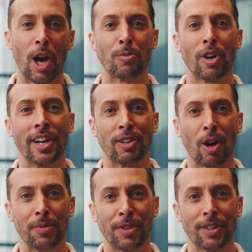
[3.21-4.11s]
I'm Ryan
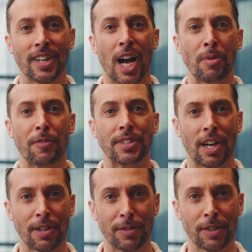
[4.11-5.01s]
Carpenter. I'm a
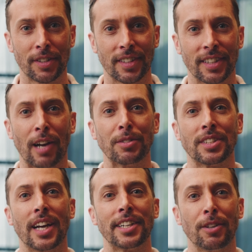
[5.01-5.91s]
photographer, and I was
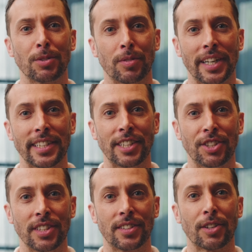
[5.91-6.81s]
diagnosed with
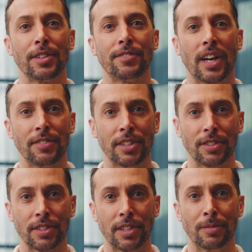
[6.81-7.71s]
ADHD 35
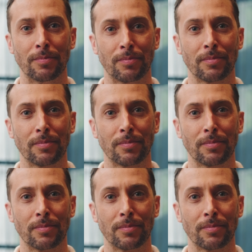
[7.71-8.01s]
years ago.